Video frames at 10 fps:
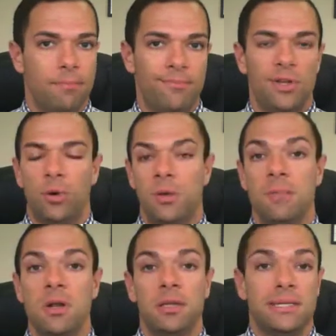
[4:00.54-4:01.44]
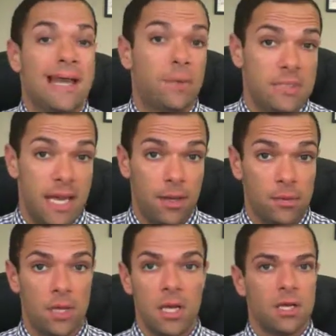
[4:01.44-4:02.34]
in the middle of downtown.
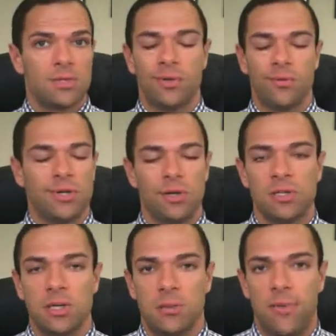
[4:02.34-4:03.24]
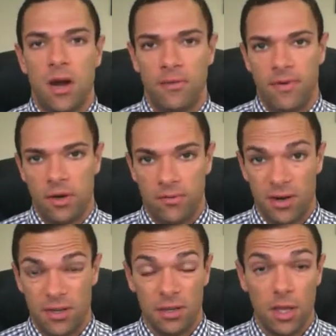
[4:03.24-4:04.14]
So the returns on them are very,
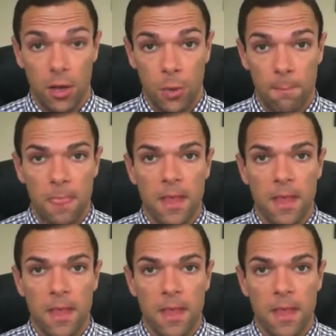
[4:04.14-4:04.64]
very low.